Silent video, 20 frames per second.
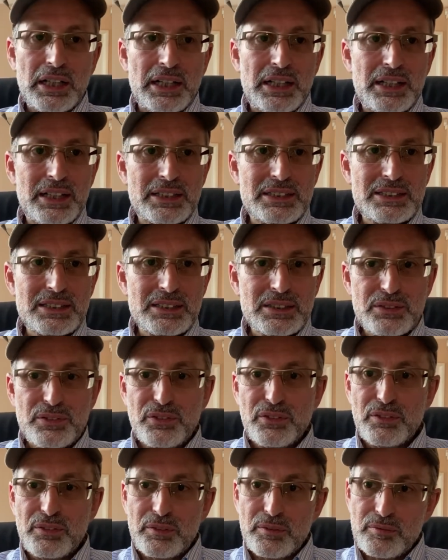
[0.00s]
It's
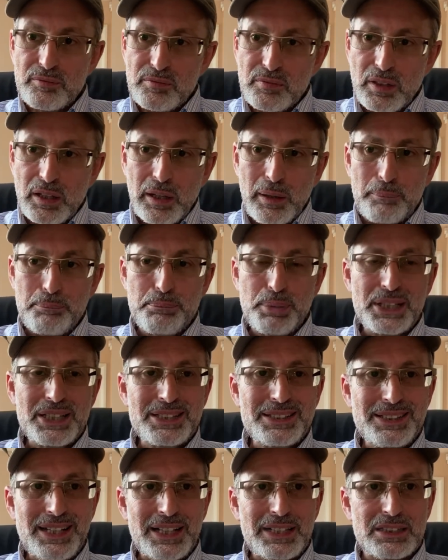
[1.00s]
a
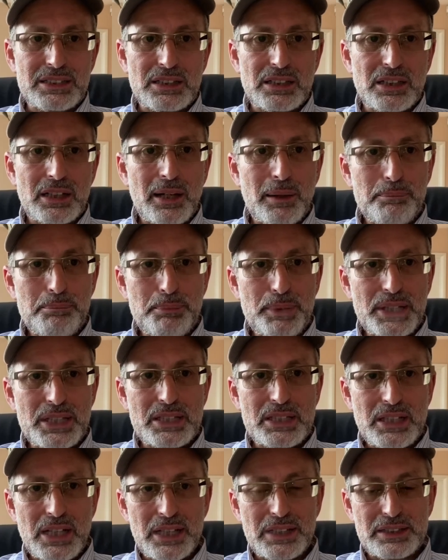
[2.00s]
bit tighter, a
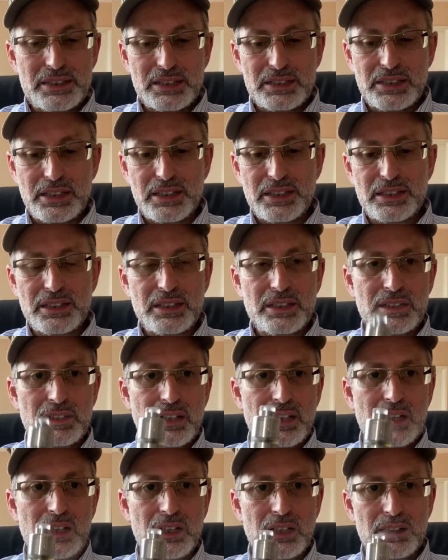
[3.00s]
bit tighter than the
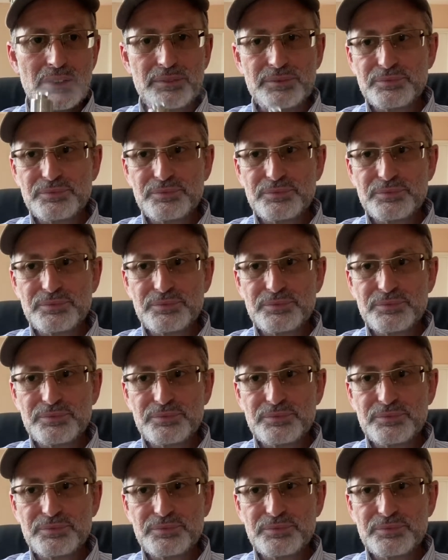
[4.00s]
ha.